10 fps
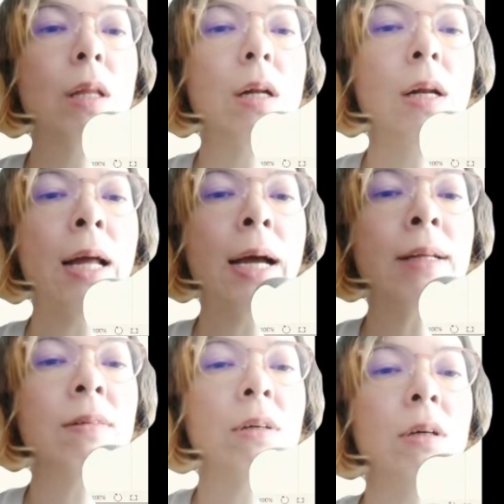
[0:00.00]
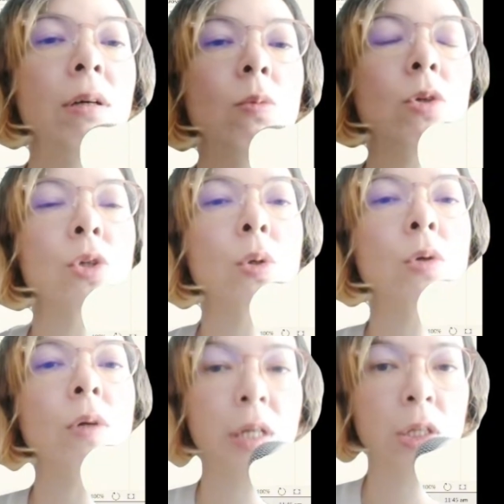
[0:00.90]
line here will show
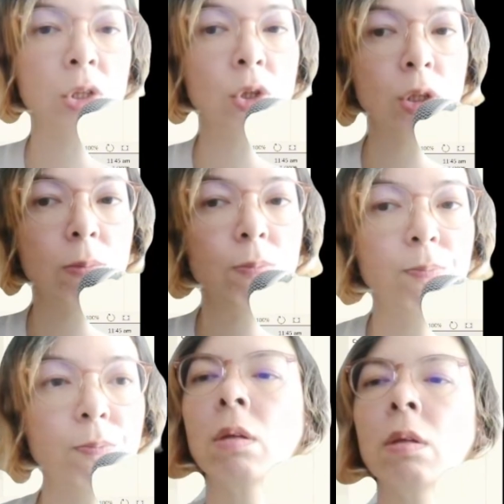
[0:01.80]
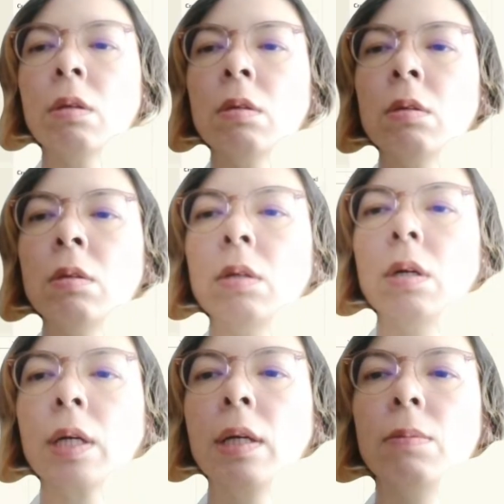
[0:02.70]
the relationship.
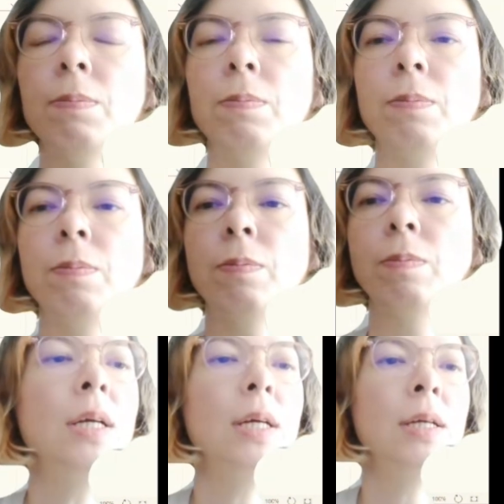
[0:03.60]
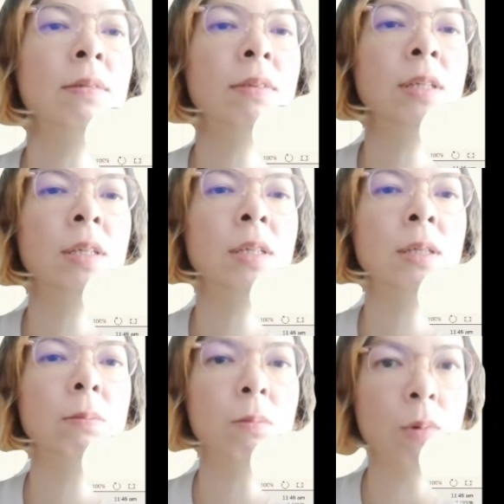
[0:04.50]
Okay. In
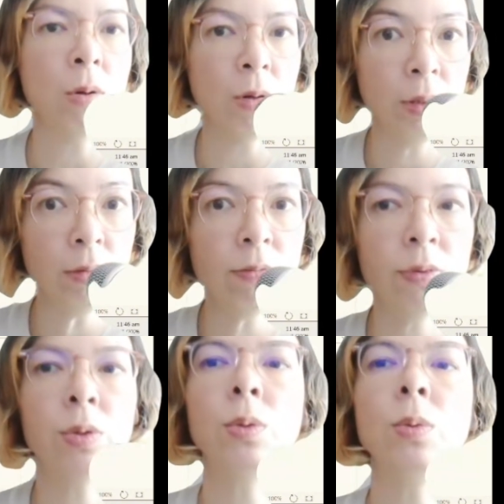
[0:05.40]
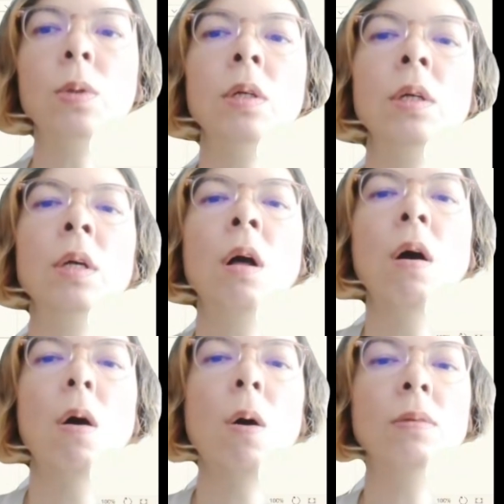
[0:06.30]
the model view,
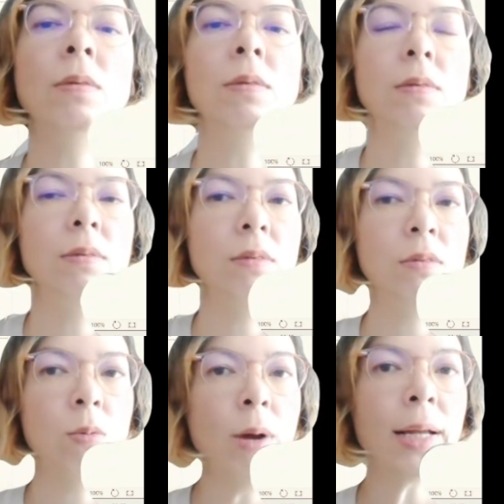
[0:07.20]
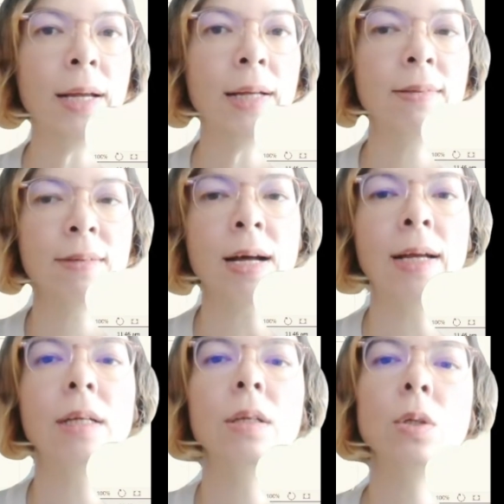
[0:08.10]
on the right hand
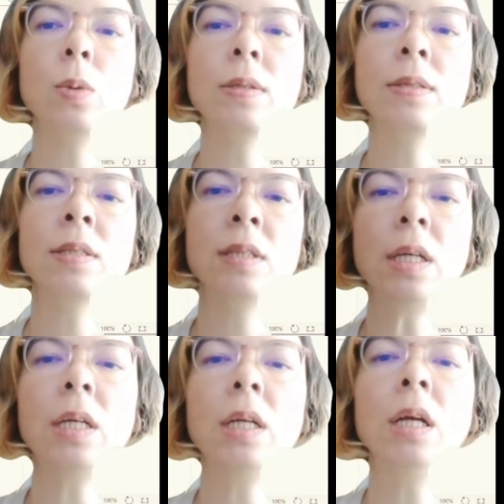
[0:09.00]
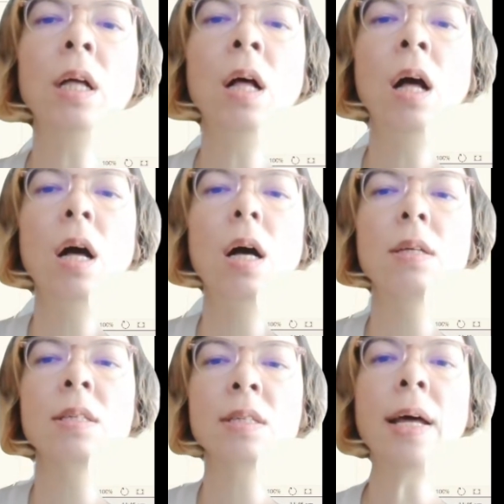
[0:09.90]
side, you will see a
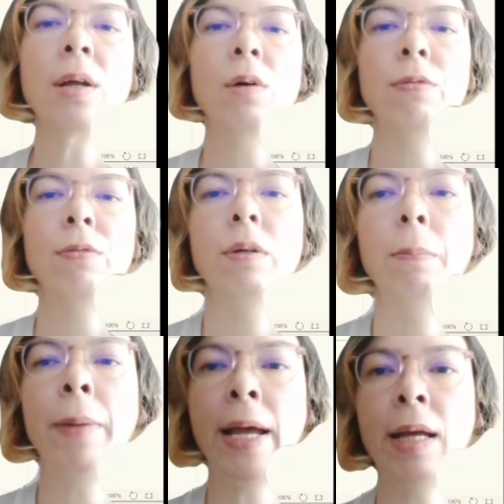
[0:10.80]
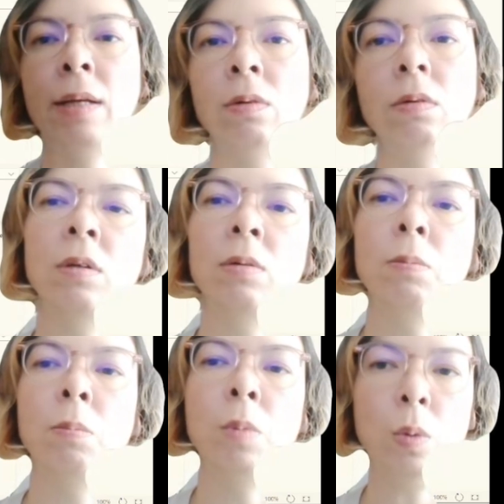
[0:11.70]
set of panels.
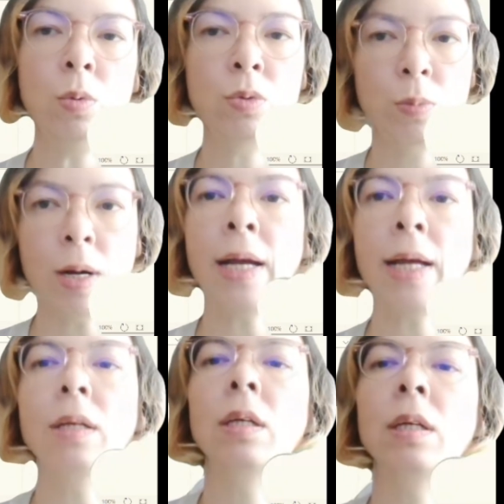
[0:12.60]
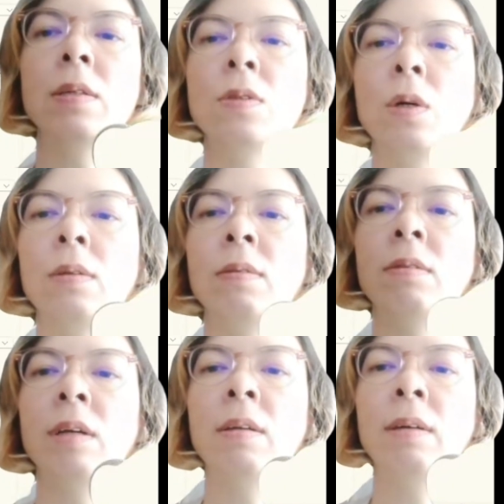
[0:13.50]
Most right is your
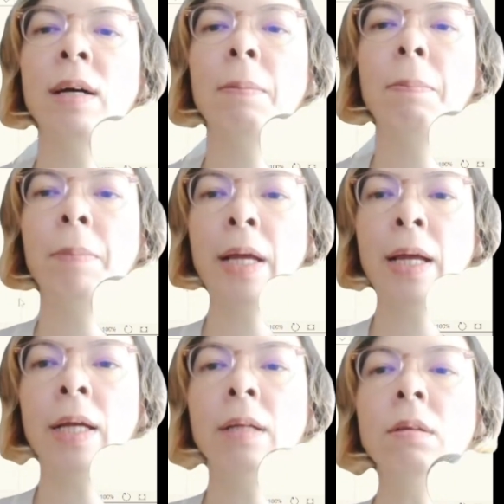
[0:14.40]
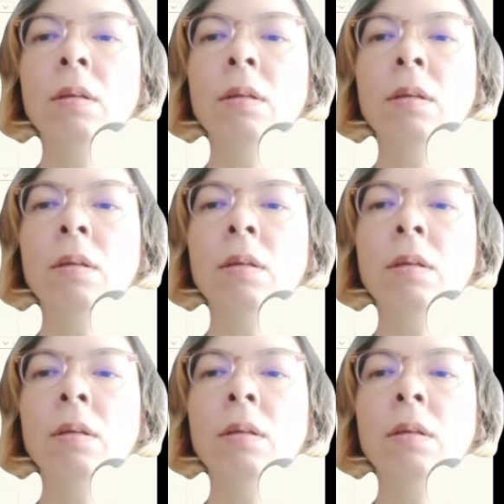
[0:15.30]
data pane.